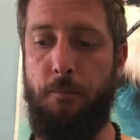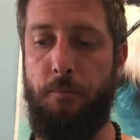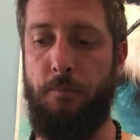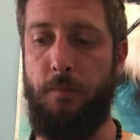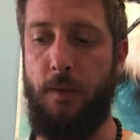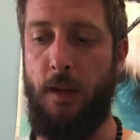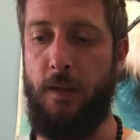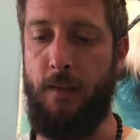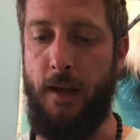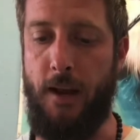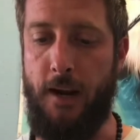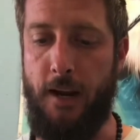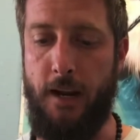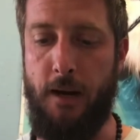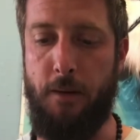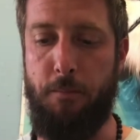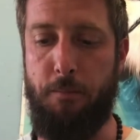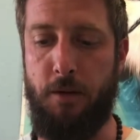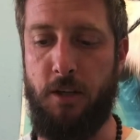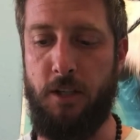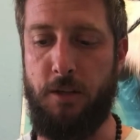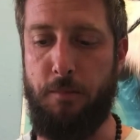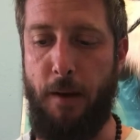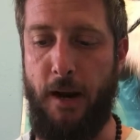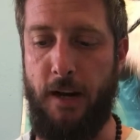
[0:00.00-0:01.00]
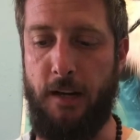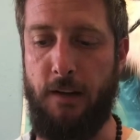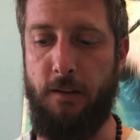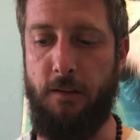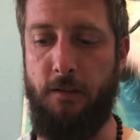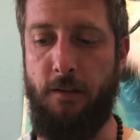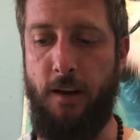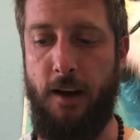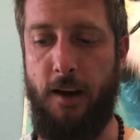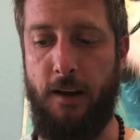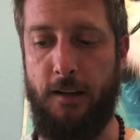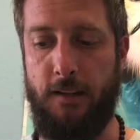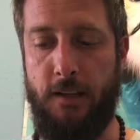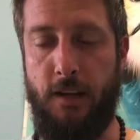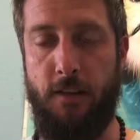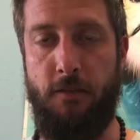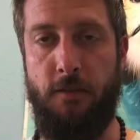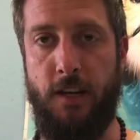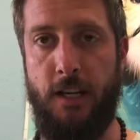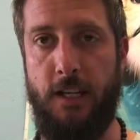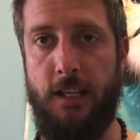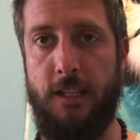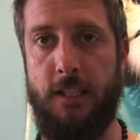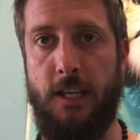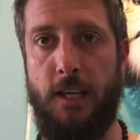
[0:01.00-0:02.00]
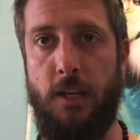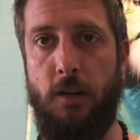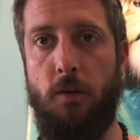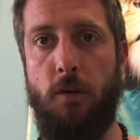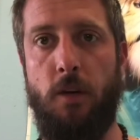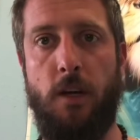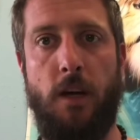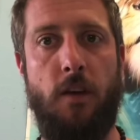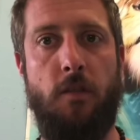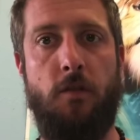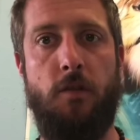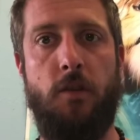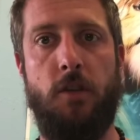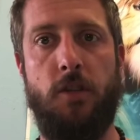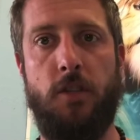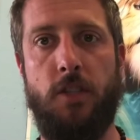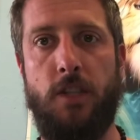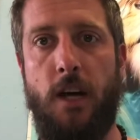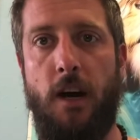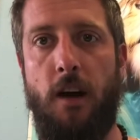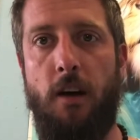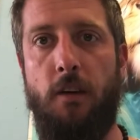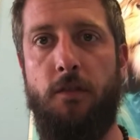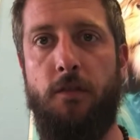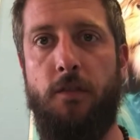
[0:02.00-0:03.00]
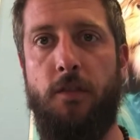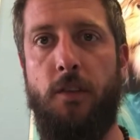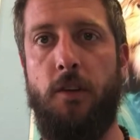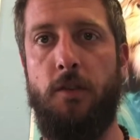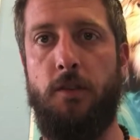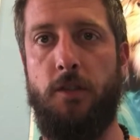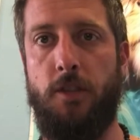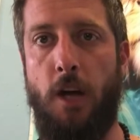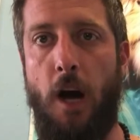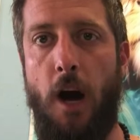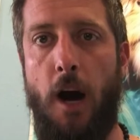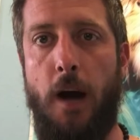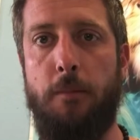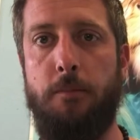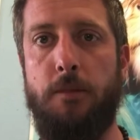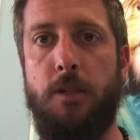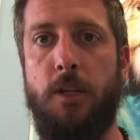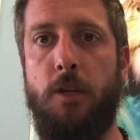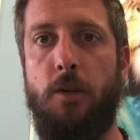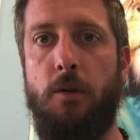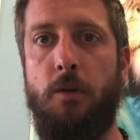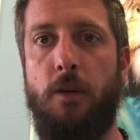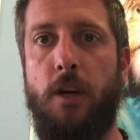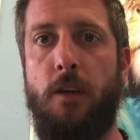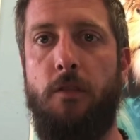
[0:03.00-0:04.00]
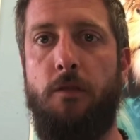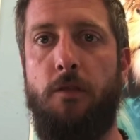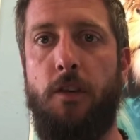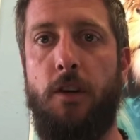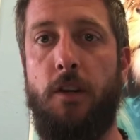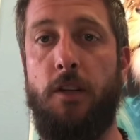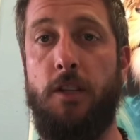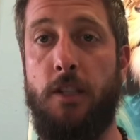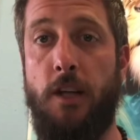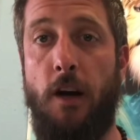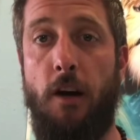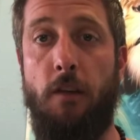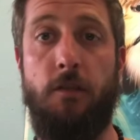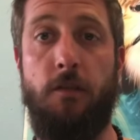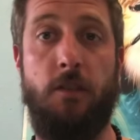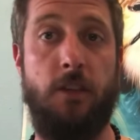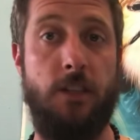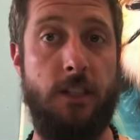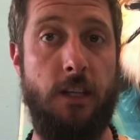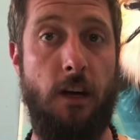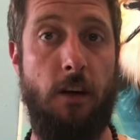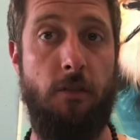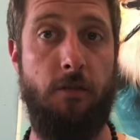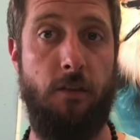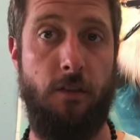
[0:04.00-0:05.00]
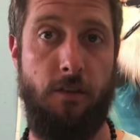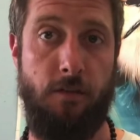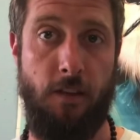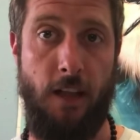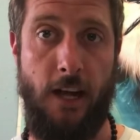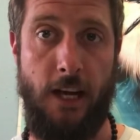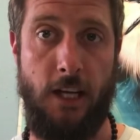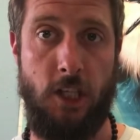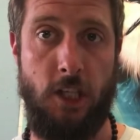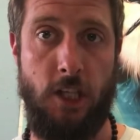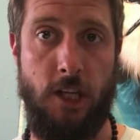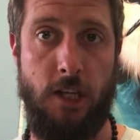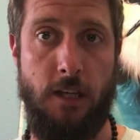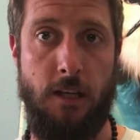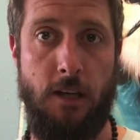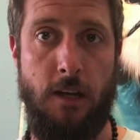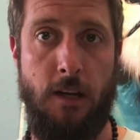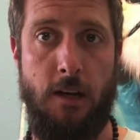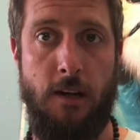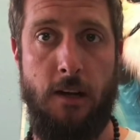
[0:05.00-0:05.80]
That in perspective activities that you give yourself, those times that you give for yourself for self-reflection,